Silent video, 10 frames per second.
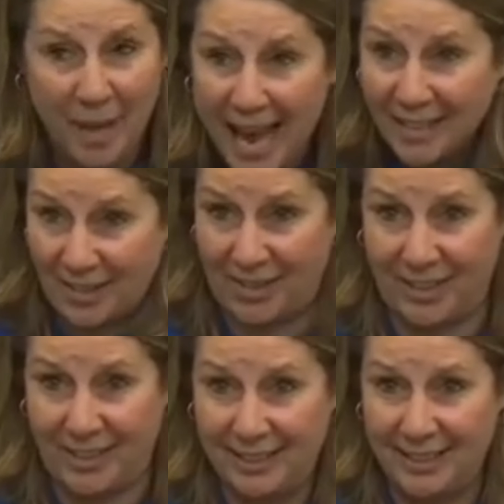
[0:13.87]
and it
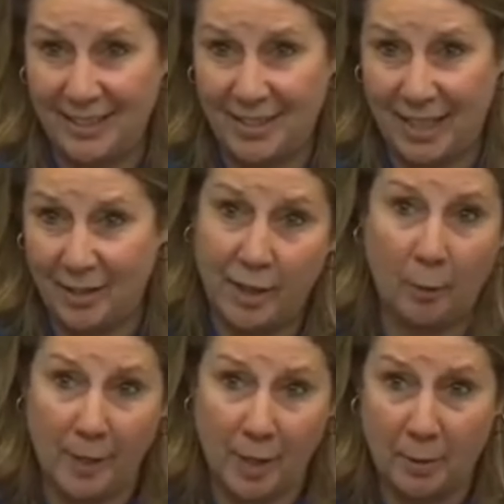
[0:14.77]
ended on a
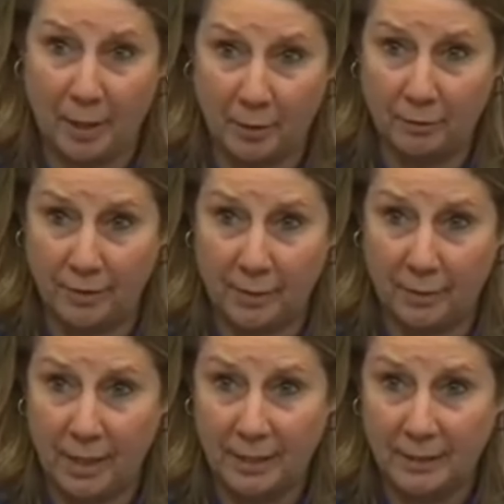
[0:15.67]
controversial
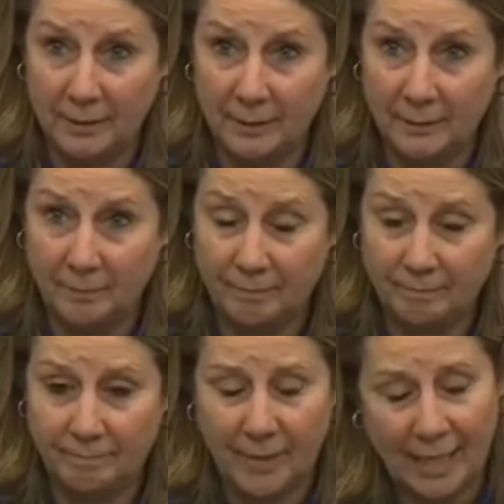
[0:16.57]
call,
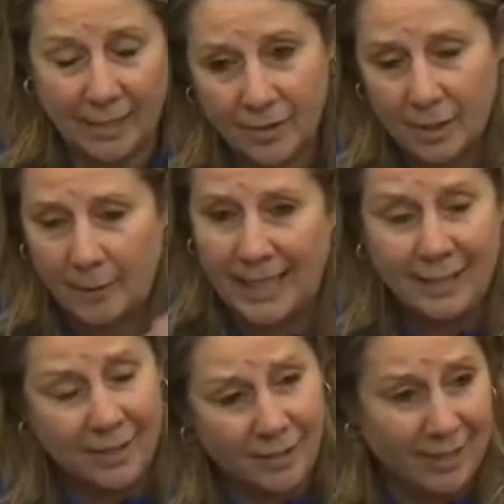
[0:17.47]
and Cheryl
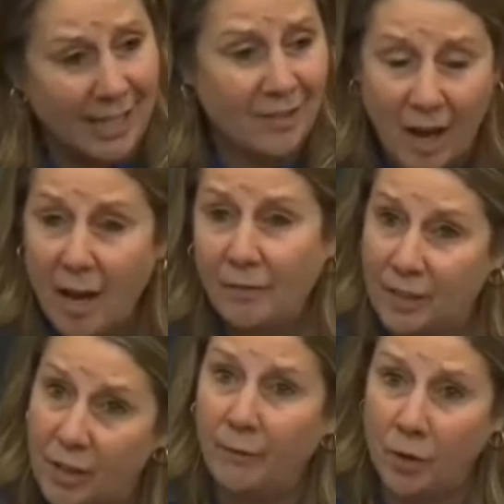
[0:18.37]
Reeves
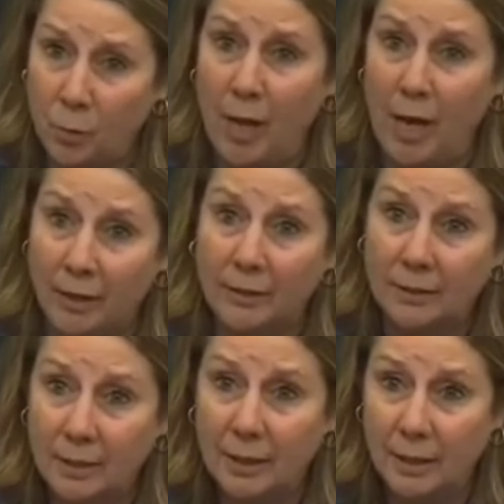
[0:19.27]
was livid
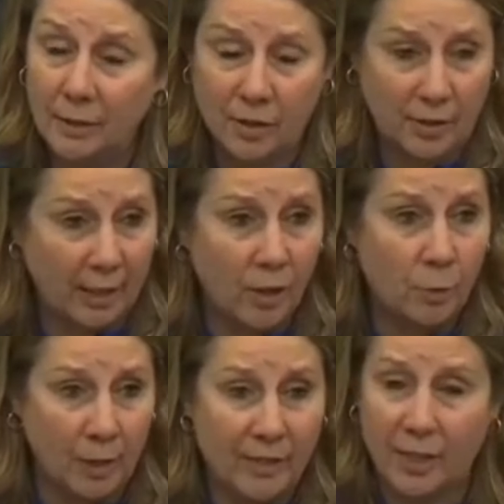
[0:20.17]
at the post-game
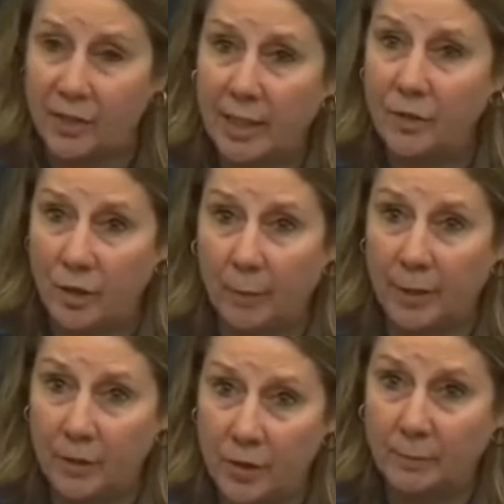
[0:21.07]
press conference.
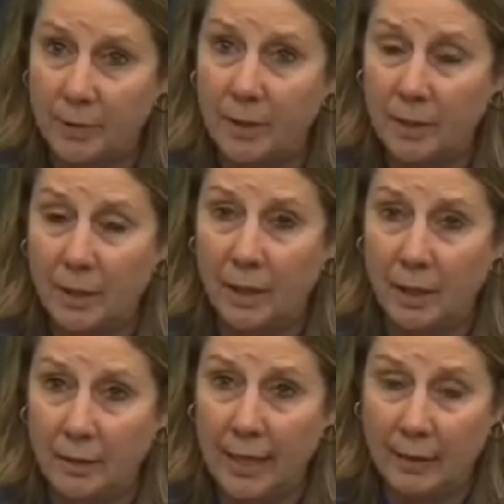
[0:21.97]
Before we get off into today's